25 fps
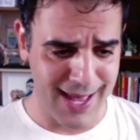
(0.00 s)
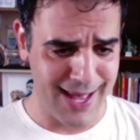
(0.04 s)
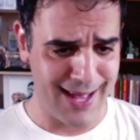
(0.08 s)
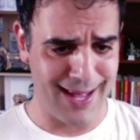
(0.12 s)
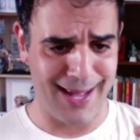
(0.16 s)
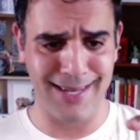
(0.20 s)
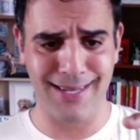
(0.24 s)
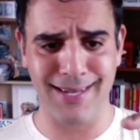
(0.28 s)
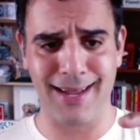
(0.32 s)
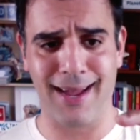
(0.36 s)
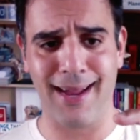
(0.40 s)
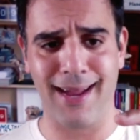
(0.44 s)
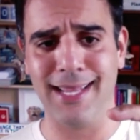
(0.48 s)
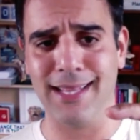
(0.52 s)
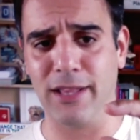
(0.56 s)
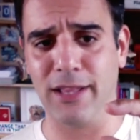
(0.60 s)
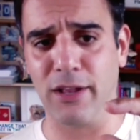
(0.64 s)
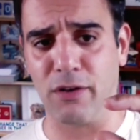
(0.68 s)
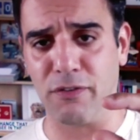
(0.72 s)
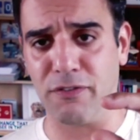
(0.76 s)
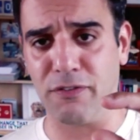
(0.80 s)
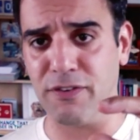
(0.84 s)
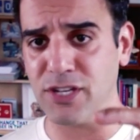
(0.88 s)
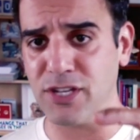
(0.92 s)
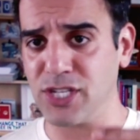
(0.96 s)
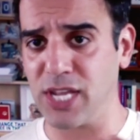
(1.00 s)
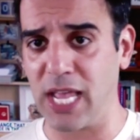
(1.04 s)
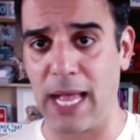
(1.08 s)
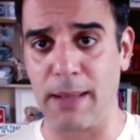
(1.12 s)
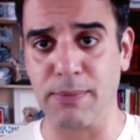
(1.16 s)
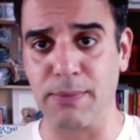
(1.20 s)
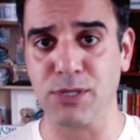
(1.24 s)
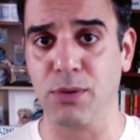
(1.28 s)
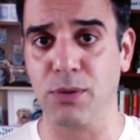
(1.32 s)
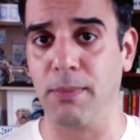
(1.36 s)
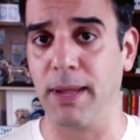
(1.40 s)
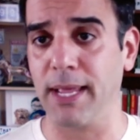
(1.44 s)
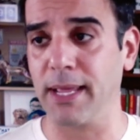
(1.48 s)
A tiny little fish
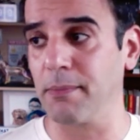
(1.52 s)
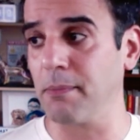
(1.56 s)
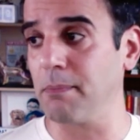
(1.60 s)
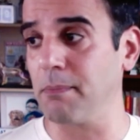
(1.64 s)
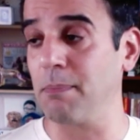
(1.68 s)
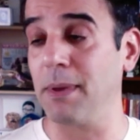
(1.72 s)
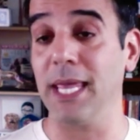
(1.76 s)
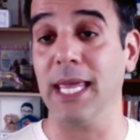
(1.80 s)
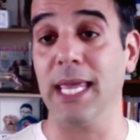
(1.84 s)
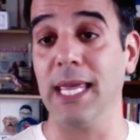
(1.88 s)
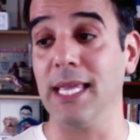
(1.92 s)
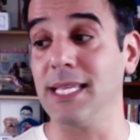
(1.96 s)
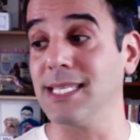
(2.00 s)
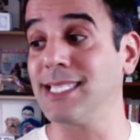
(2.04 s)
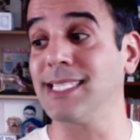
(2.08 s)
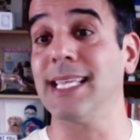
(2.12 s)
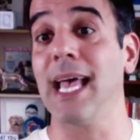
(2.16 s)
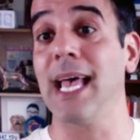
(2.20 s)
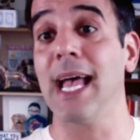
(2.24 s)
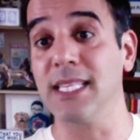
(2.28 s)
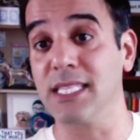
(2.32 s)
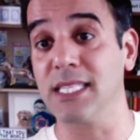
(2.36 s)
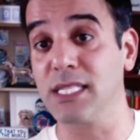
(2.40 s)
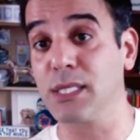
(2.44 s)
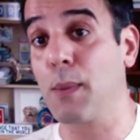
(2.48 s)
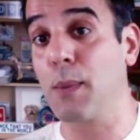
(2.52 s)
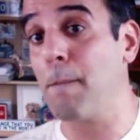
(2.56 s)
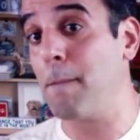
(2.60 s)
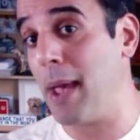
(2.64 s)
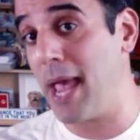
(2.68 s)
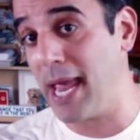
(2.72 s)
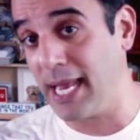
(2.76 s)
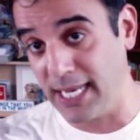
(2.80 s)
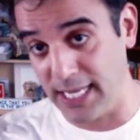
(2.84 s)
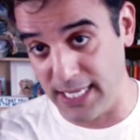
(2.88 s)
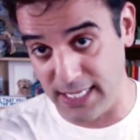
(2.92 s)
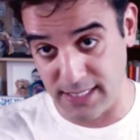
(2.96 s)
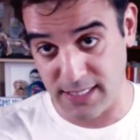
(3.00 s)
capsule might be cents,
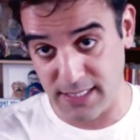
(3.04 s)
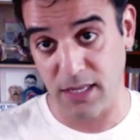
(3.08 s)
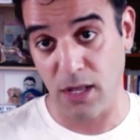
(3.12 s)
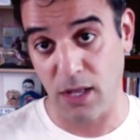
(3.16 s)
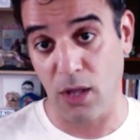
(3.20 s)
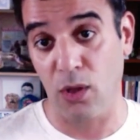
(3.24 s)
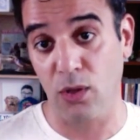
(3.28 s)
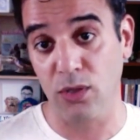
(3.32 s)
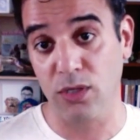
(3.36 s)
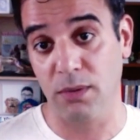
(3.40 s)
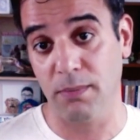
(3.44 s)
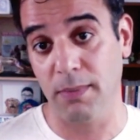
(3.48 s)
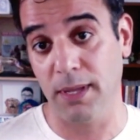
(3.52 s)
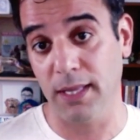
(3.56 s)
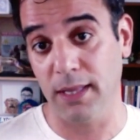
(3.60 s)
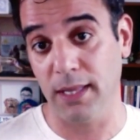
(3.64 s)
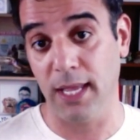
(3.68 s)
pennies, ultimately,